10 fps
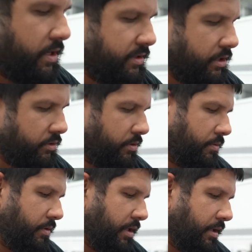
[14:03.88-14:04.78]
it tells
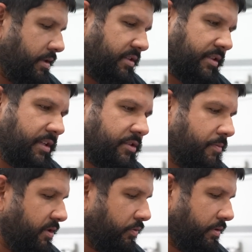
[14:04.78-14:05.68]
you the distance
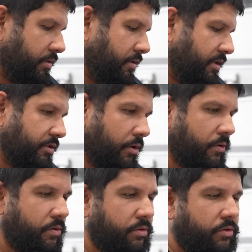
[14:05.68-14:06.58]
between this
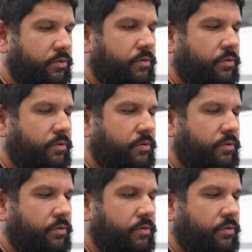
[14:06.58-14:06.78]
hole to